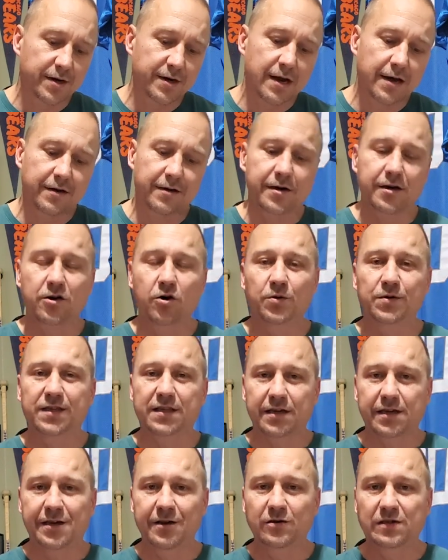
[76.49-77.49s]
I'm going to go with the
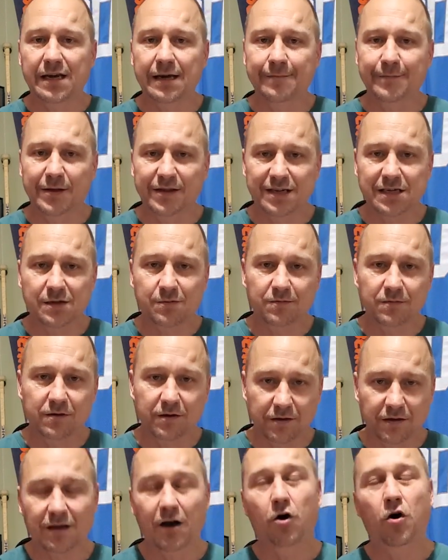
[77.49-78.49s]
Hugh team and
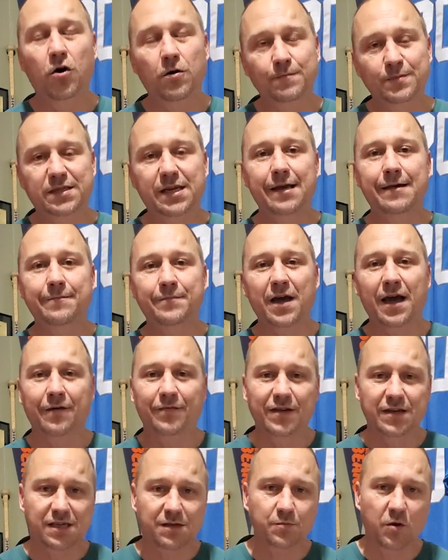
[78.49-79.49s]
the home team
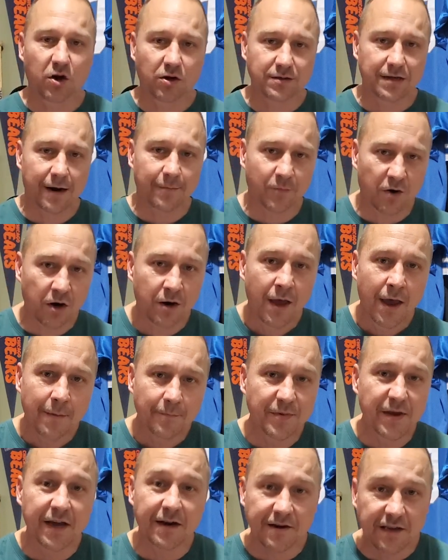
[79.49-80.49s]
and the small number
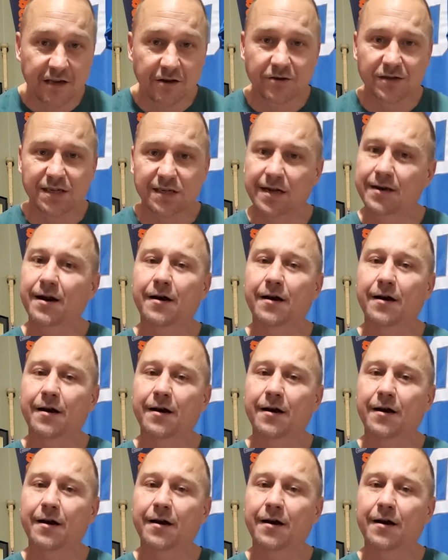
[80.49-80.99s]
being Houston.